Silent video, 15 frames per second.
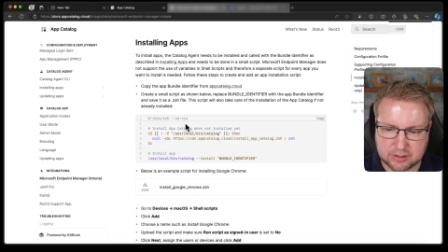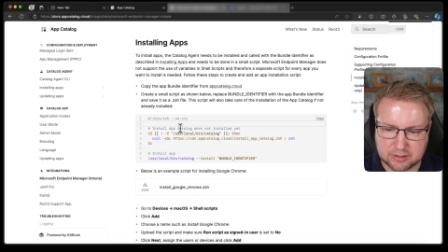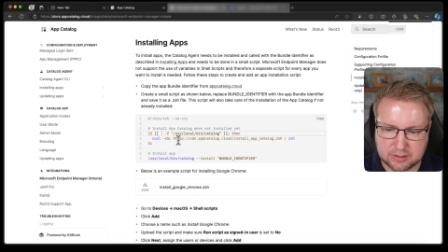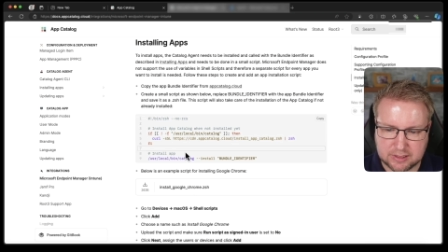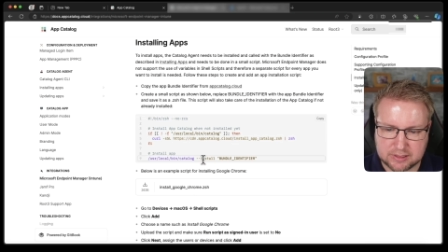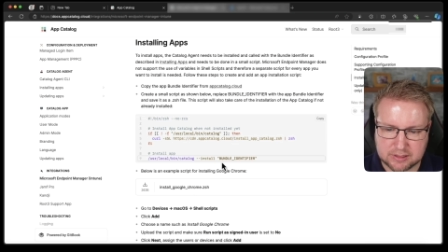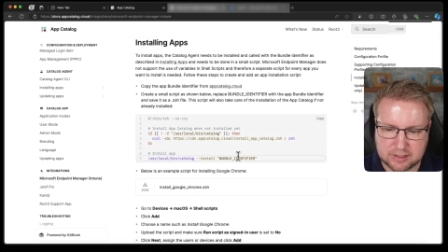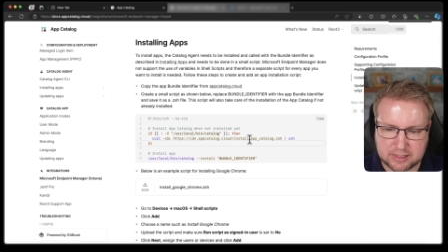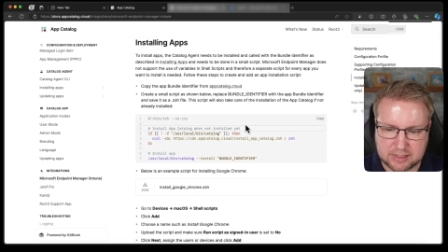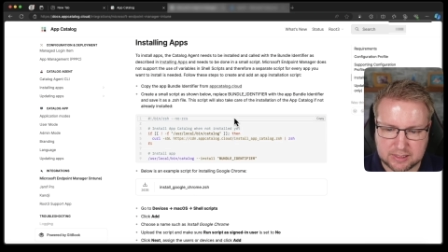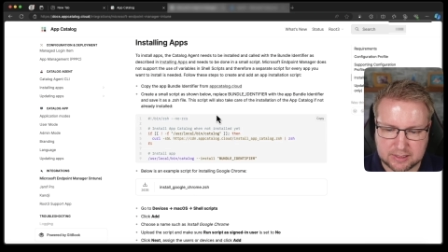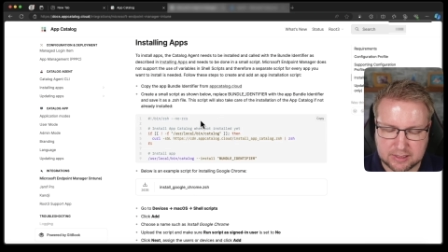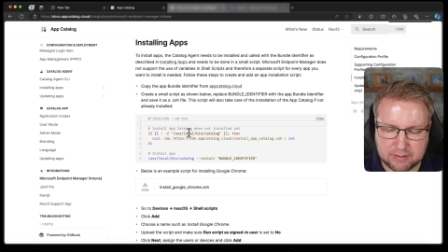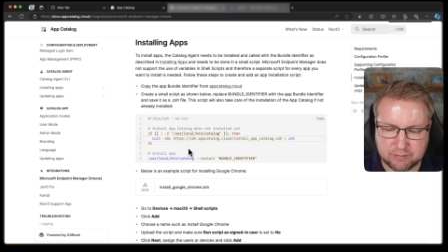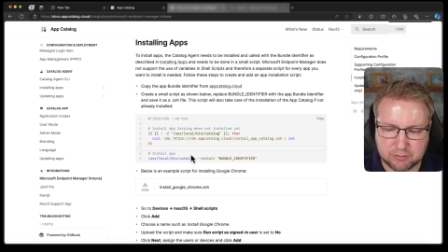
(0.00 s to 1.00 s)
this is the
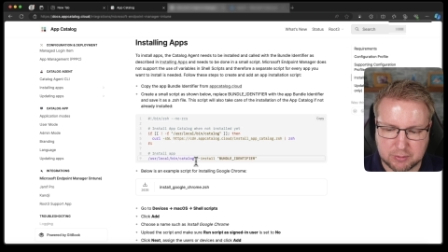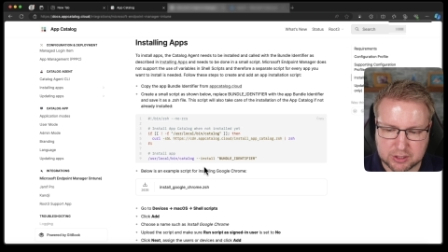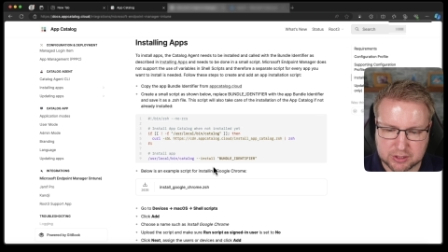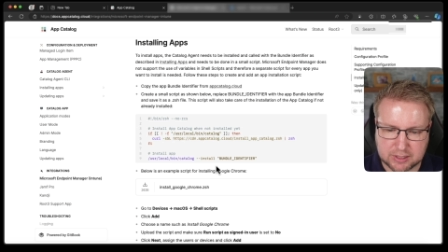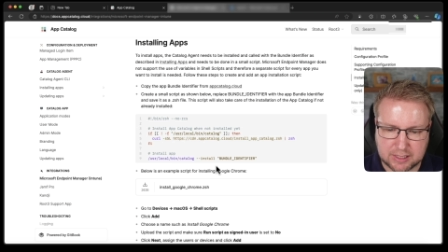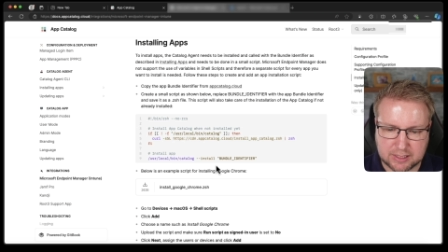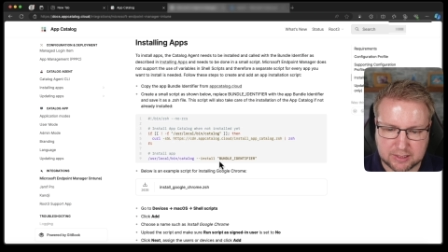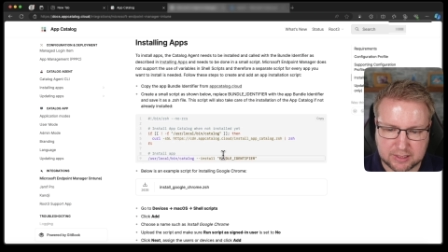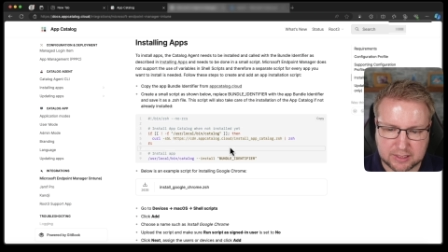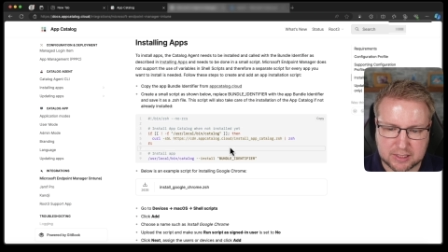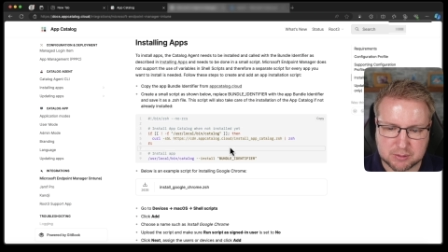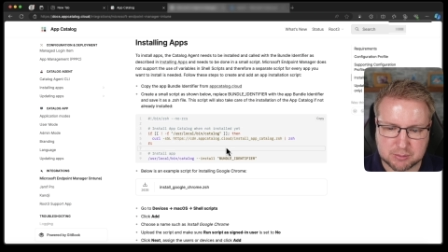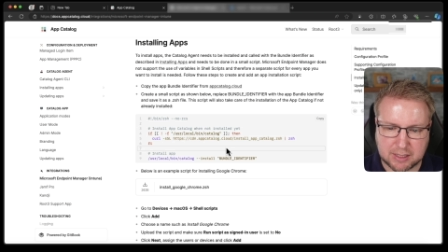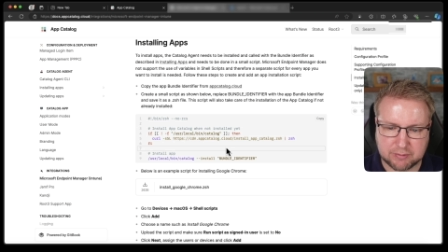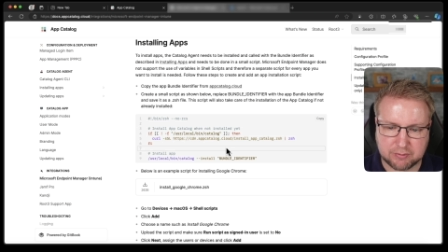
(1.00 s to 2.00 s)
information here that you need to
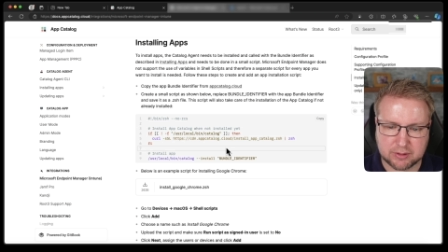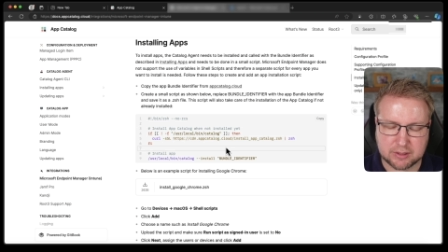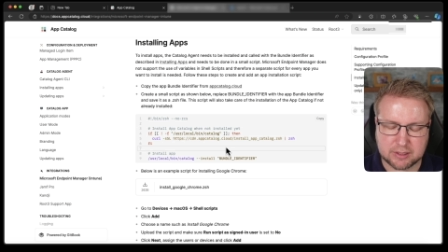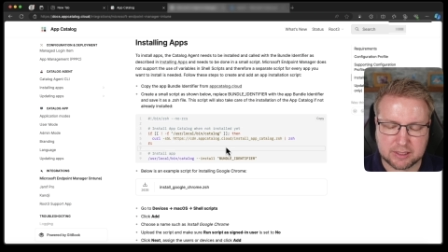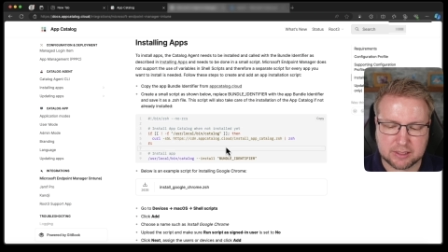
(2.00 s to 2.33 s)
have in the